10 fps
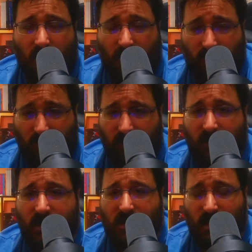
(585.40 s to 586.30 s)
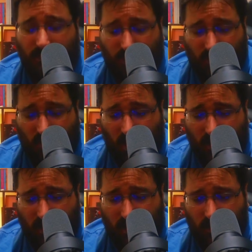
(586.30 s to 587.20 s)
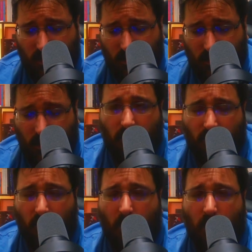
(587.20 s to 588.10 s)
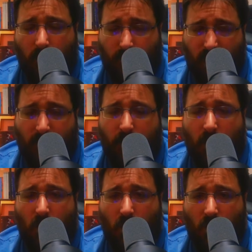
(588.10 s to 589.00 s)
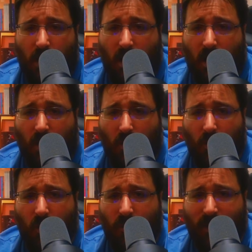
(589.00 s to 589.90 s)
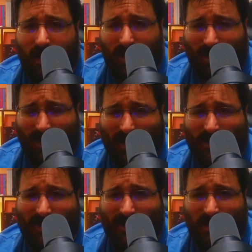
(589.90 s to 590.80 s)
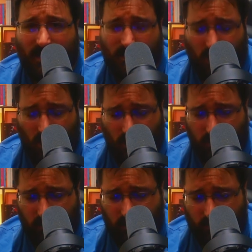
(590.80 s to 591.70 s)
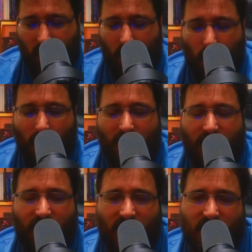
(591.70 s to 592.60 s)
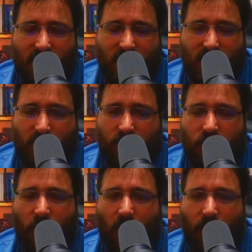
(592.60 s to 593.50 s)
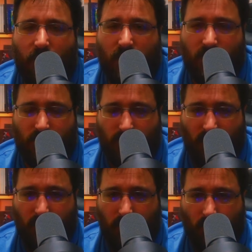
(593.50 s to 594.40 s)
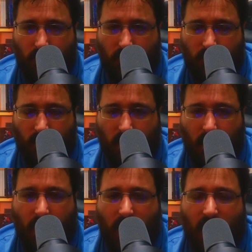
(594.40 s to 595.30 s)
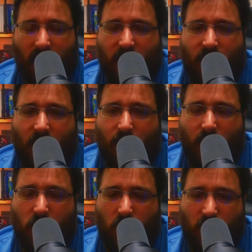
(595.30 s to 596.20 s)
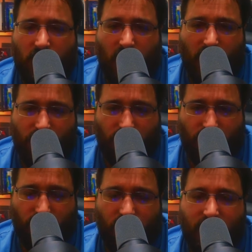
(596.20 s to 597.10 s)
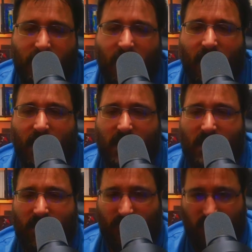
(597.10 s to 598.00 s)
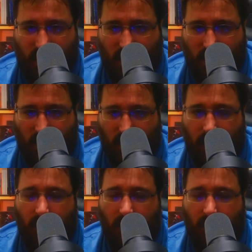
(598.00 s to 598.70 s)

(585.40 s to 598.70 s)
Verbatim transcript: fifty subscribers for people who are over eighteen years old, and one thousand subscribers minimum if you are between the age of thirteen and seventeen.